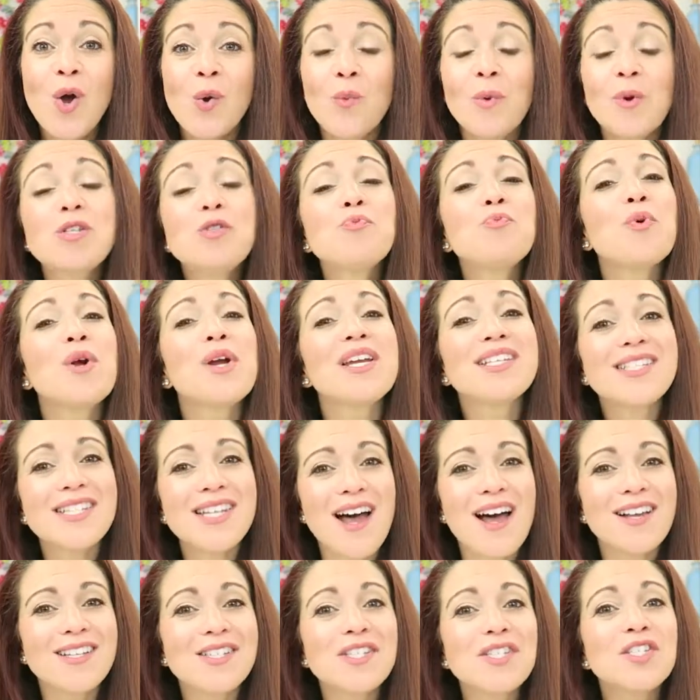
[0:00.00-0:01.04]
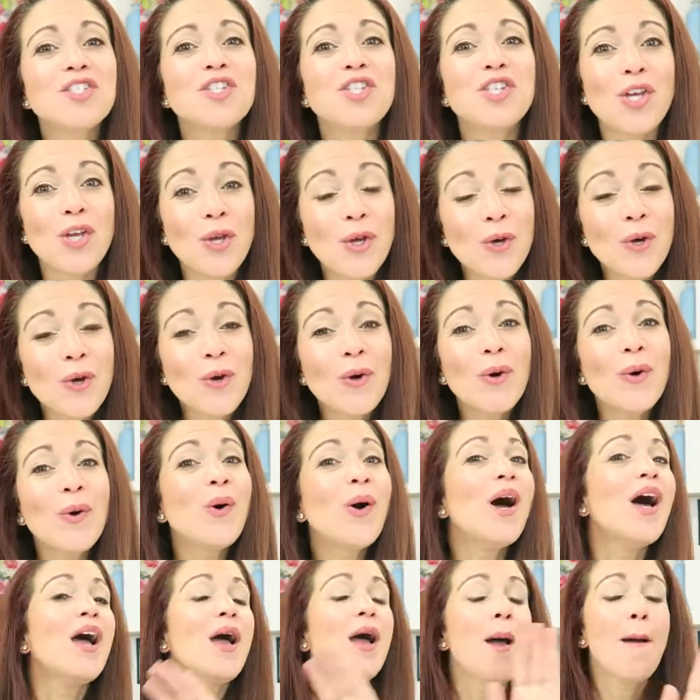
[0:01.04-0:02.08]
Which brings us
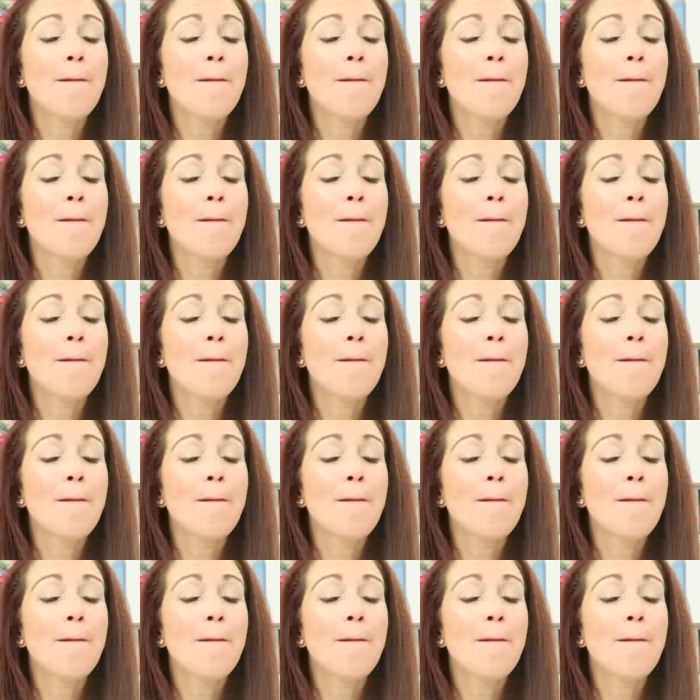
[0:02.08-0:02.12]
to,